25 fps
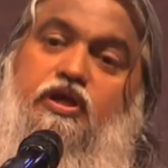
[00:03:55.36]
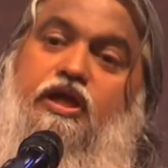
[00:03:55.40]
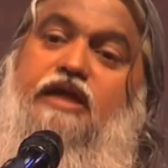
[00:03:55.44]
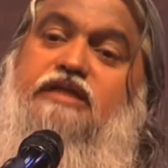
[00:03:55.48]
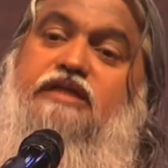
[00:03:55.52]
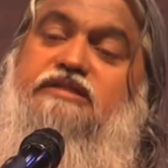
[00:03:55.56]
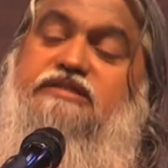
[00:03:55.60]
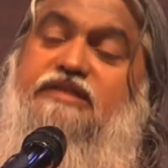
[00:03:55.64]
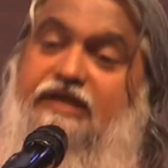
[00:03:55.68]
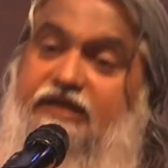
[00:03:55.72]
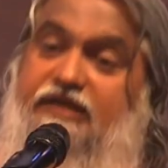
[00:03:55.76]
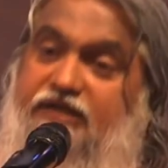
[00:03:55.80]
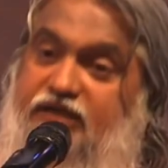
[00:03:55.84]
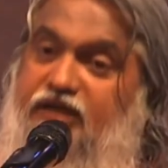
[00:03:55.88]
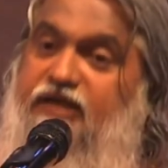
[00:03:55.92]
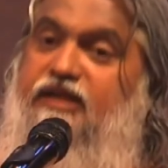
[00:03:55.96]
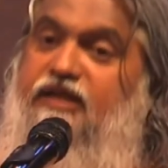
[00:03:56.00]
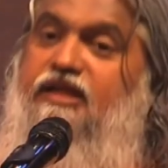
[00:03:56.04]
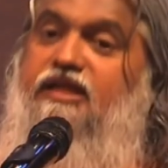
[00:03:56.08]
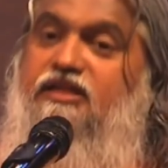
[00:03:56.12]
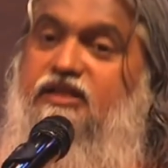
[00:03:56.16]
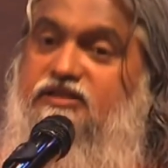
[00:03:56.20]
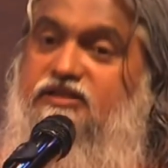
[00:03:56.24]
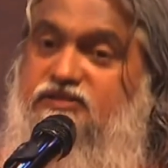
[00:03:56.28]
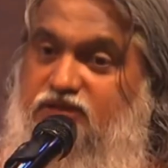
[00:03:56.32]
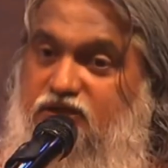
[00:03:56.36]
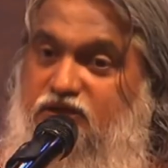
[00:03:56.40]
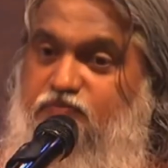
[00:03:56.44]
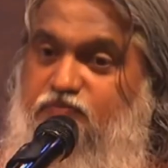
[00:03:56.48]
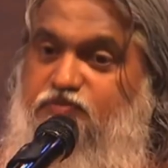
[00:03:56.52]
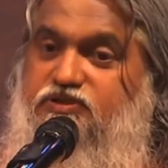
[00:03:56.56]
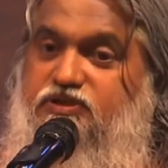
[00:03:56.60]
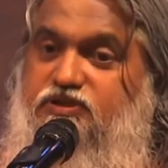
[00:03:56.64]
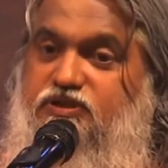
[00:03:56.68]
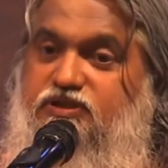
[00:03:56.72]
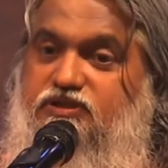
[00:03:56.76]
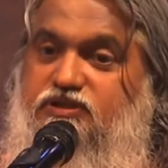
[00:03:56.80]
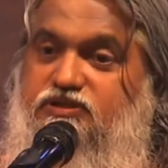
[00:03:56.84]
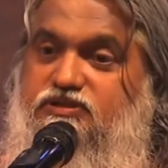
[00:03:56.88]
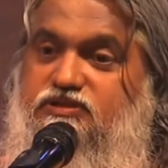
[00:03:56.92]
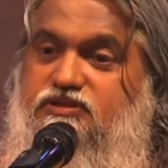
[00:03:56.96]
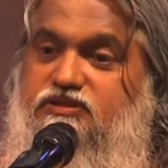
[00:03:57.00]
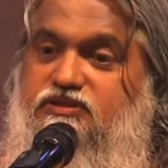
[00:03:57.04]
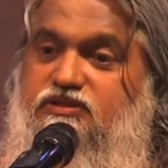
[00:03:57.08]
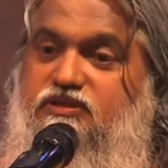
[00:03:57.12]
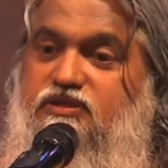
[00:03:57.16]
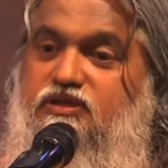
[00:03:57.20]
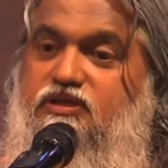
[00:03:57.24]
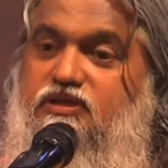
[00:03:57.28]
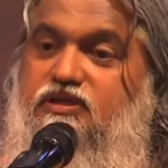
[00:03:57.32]
It's written in the
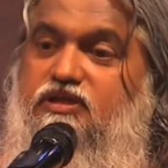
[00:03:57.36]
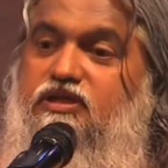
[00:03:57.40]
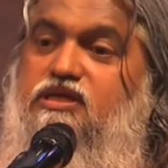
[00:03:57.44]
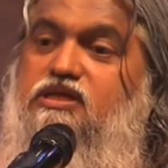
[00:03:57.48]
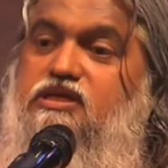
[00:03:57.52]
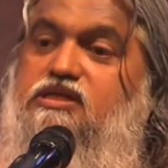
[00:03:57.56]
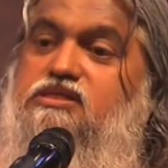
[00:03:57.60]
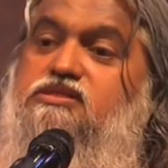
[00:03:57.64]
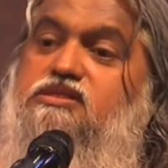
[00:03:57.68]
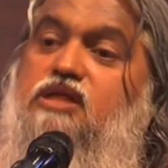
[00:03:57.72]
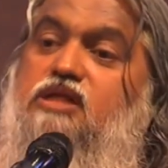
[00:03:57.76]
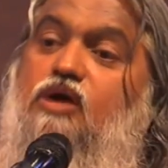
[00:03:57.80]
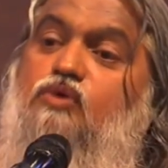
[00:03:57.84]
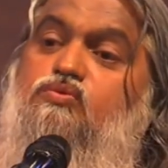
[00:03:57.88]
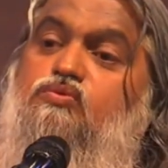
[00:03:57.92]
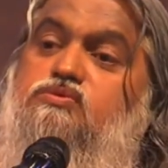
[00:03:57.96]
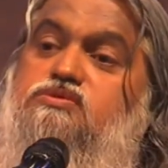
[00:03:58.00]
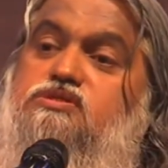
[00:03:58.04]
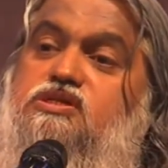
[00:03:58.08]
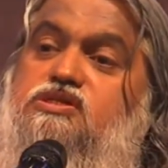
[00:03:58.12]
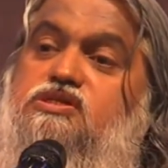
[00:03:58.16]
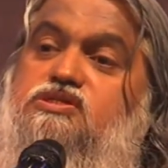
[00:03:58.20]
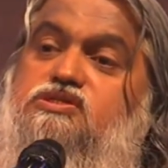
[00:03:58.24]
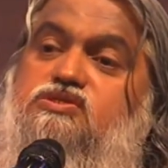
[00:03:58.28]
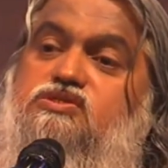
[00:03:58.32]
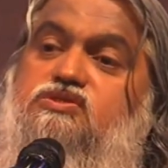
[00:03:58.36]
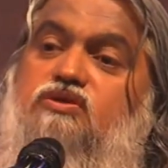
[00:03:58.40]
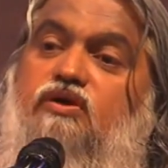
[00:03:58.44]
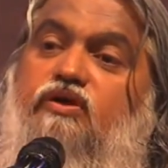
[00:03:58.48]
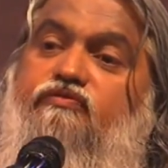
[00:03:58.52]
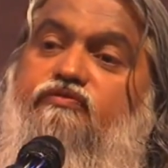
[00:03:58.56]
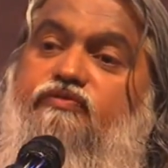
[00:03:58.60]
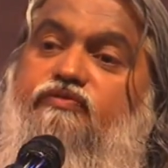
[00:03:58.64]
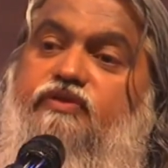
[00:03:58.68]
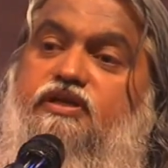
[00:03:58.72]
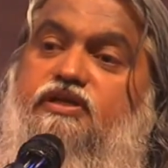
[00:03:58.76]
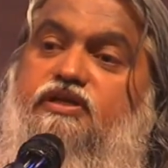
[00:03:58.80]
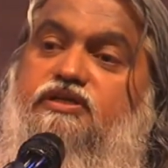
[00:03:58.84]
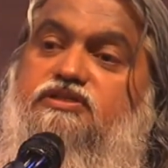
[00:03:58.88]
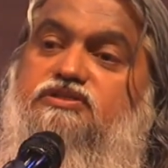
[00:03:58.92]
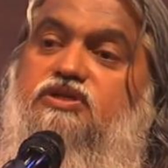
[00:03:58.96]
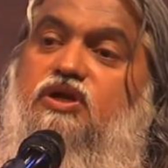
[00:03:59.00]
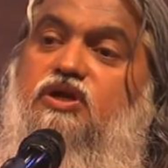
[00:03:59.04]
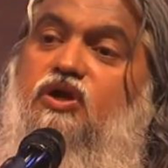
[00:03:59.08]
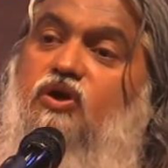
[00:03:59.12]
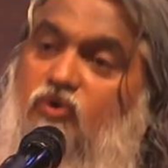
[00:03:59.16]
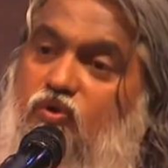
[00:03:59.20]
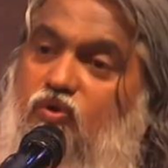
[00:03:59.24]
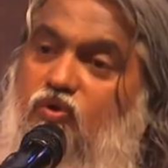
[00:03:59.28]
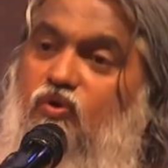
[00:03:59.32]
scriptures thousands of years
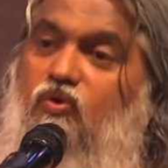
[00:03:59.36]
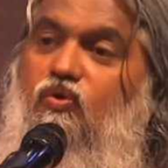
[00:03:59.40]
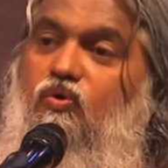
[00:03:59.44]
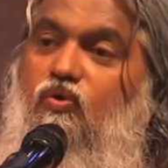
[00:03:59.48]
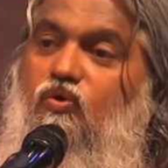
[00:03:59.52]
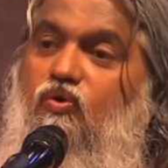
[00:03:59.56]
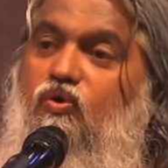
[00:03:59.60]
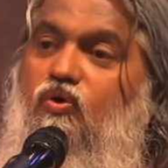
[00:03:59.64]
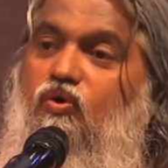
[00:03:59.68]
ago,